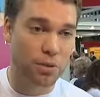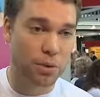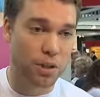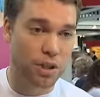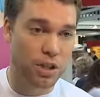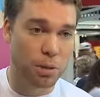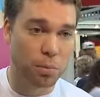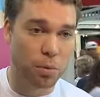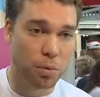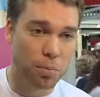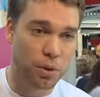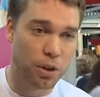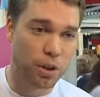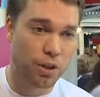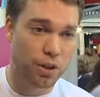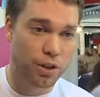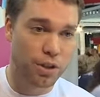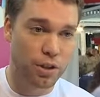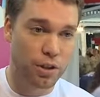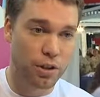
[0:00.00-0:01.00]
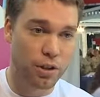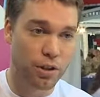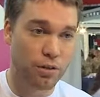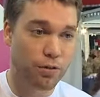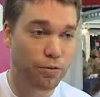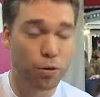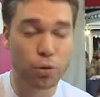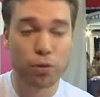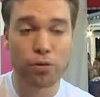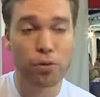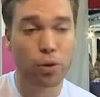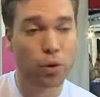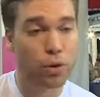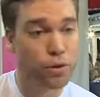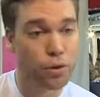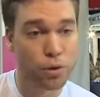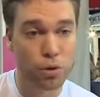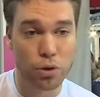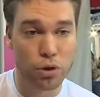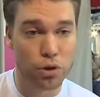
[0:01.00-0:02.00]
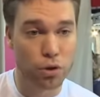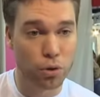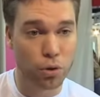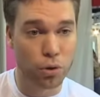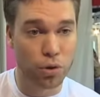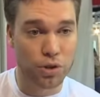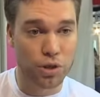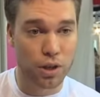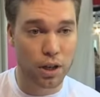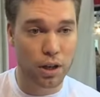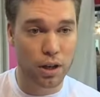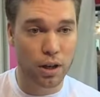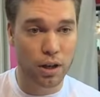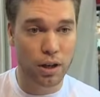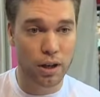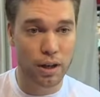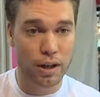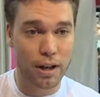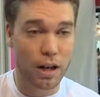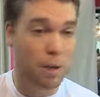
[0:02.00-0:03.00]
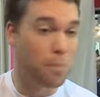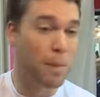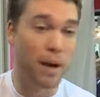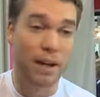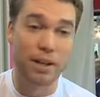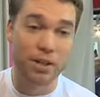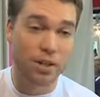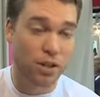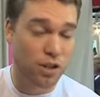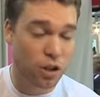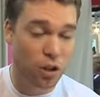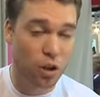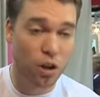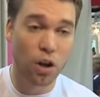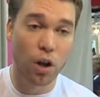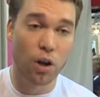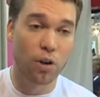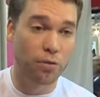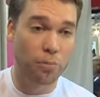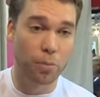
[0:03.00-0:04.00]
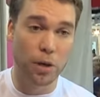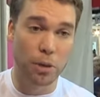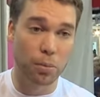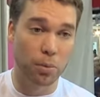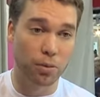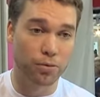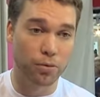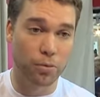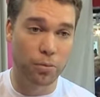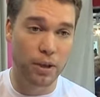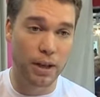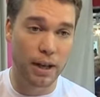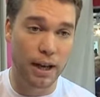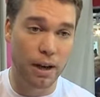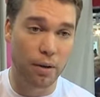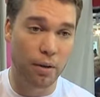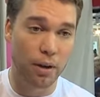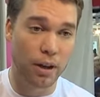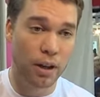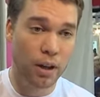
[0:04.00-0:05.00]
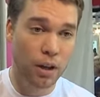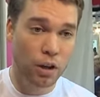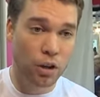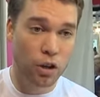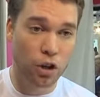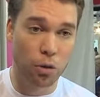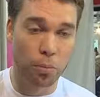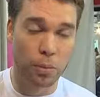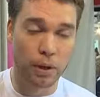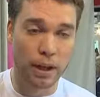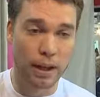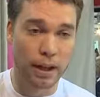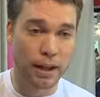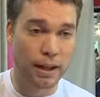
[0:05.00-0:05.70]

to exhibit because the footfall through the doors are uh, immense. There's a lot of people from the area coming